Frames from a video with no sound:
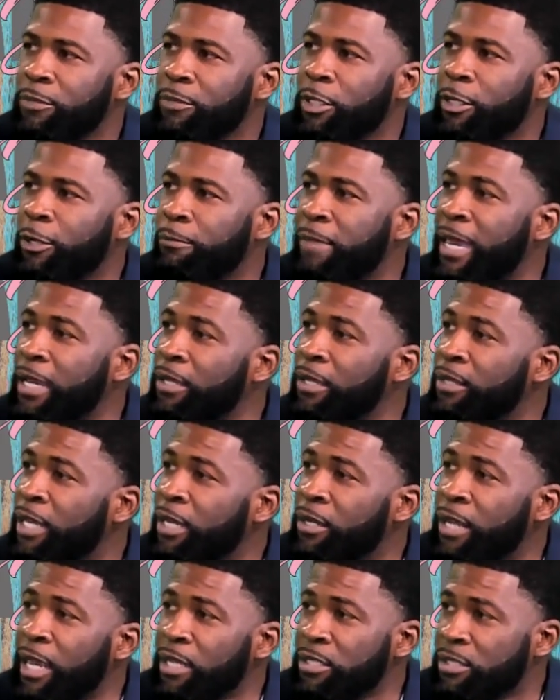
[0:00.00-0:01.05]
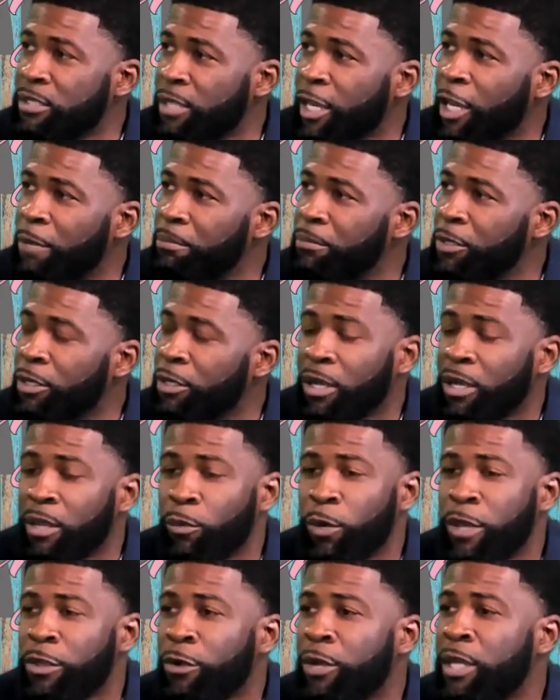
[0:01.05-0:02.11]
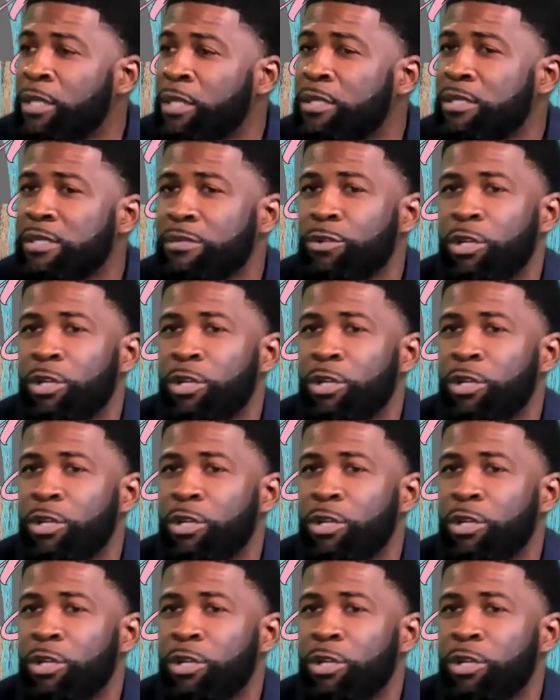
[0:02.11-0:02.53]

making that next step, whether it's,